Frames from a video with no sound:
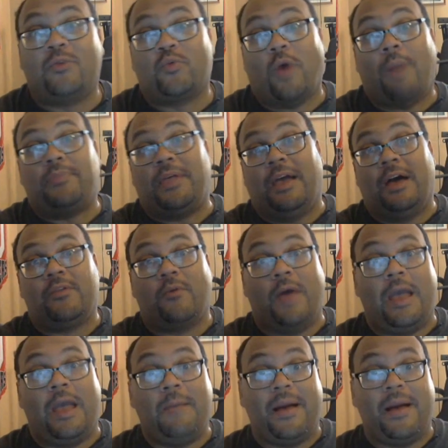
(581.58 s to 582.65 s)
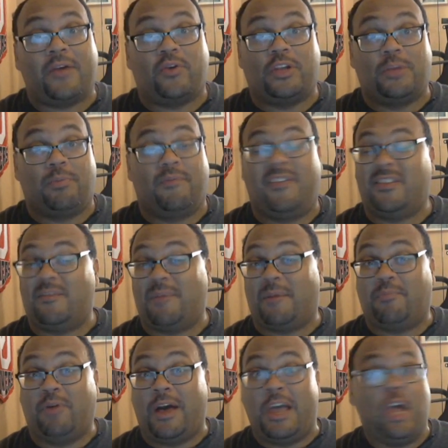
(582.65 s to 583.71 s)
dropped the other 8 back trying to prevent the big
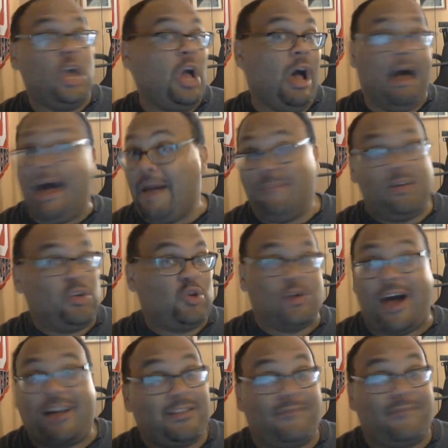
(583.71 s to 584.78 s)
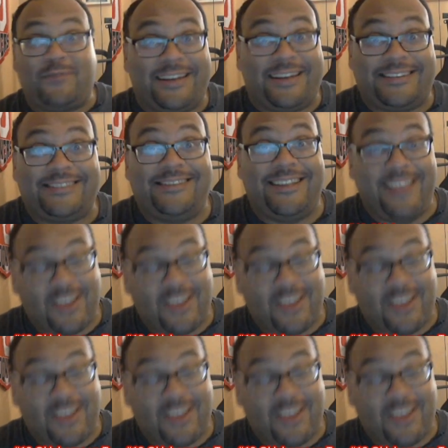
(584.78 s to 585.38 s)
play, I'd be shocked if Texas did the